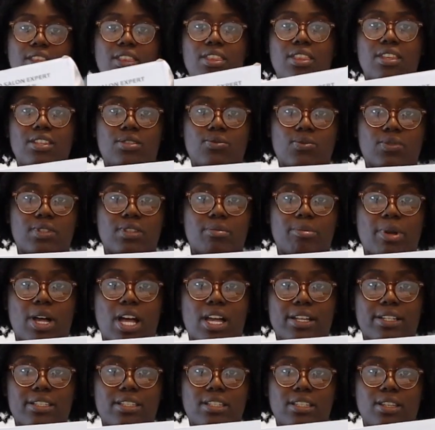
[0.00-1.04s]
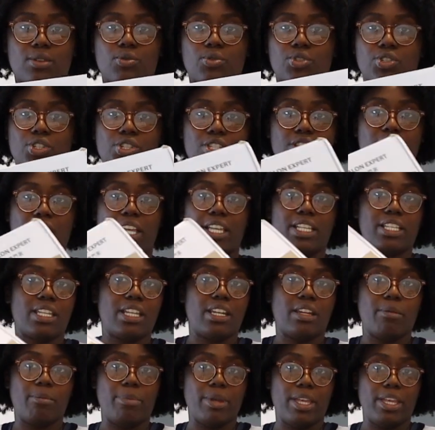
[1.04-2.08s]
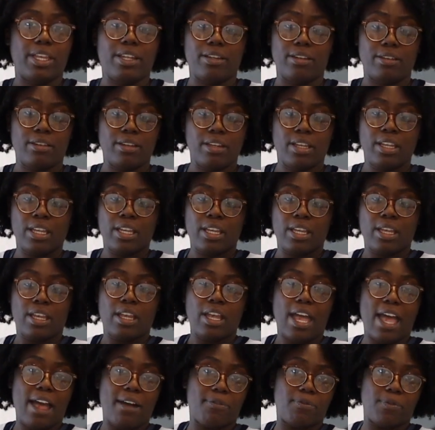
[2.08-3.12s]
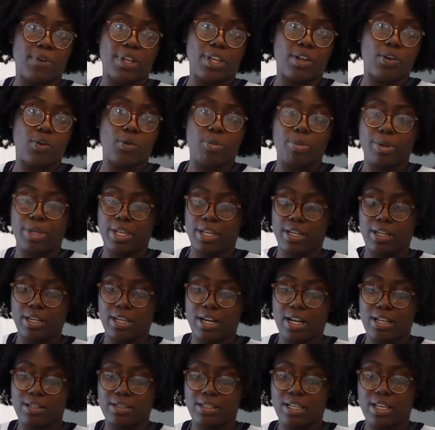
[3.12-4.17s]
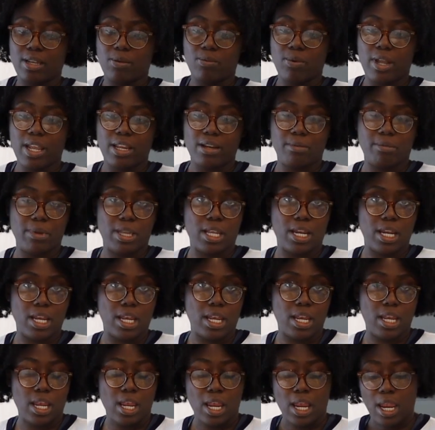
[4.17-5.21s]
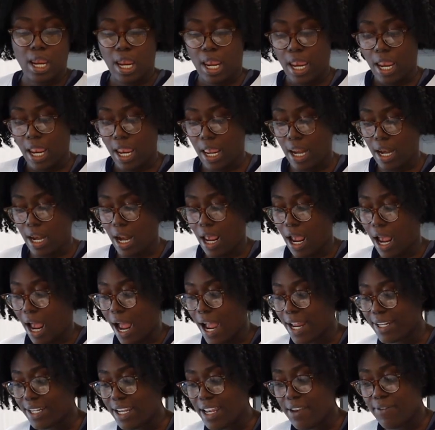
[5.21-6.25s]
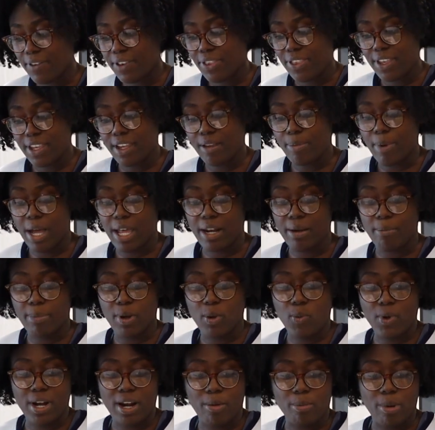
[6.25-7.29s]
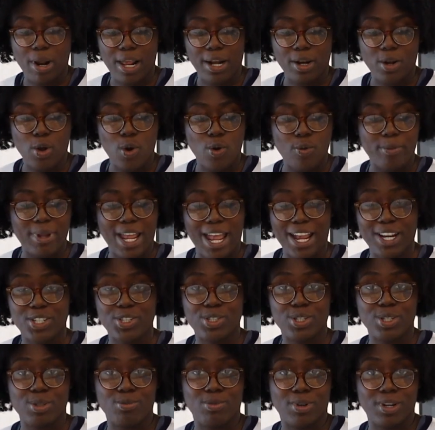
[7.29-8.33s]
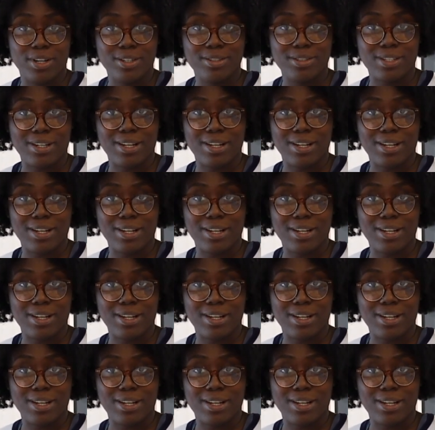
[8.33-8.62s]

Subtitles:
This was the box. It was just like in a bin, halfway open. And I said, wait a minute. And I didn't even think about it, but when I brought it home, it actually worked.